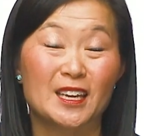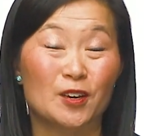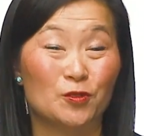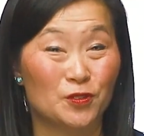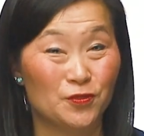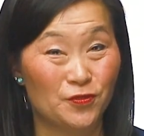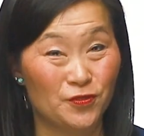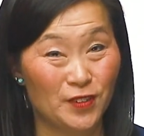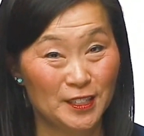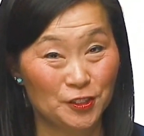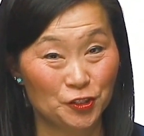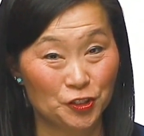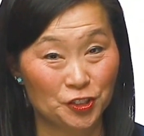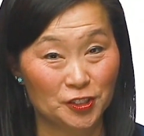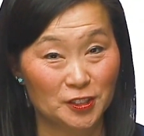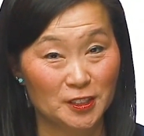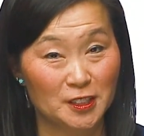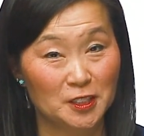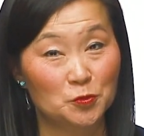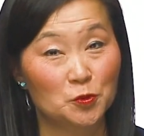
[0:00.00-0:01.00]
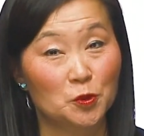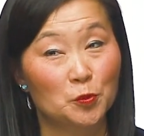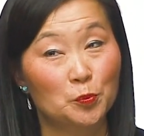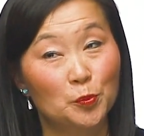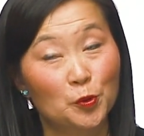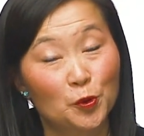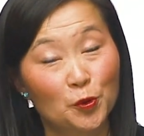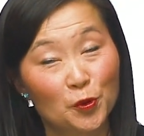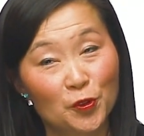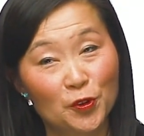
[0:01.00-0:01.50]
Now eventually we'll
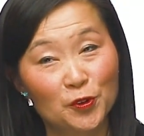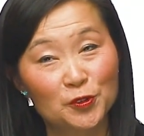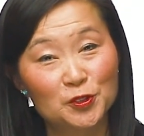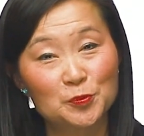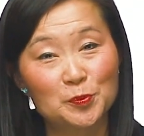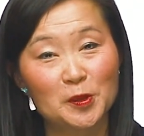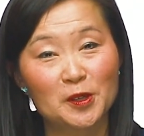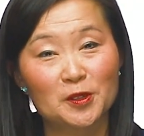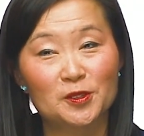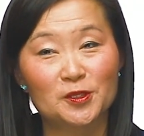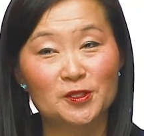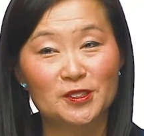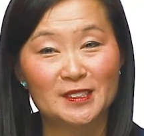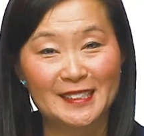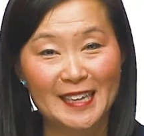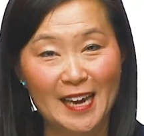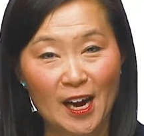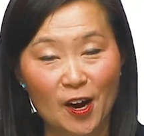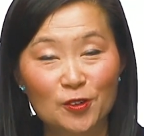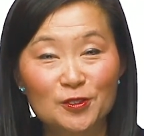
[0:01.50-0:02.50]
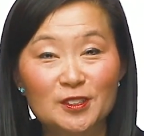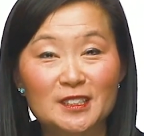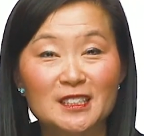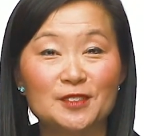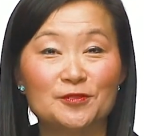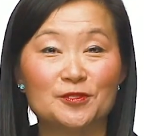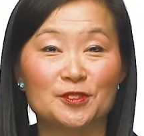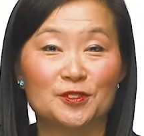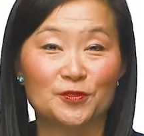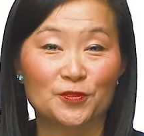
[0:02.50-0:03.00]
pull those pillows down
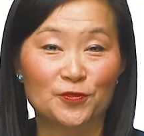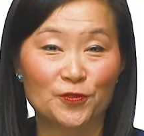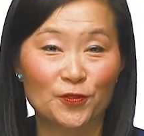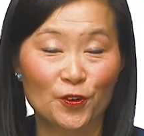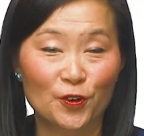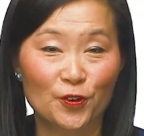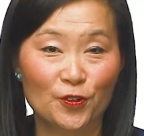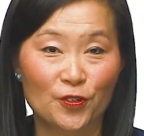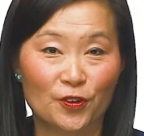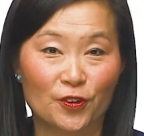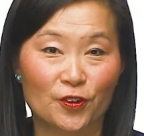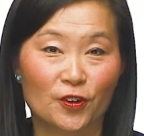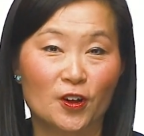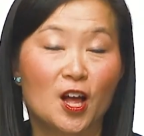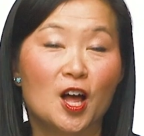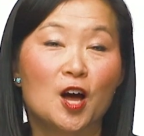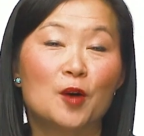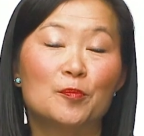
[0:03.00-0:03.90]
even further,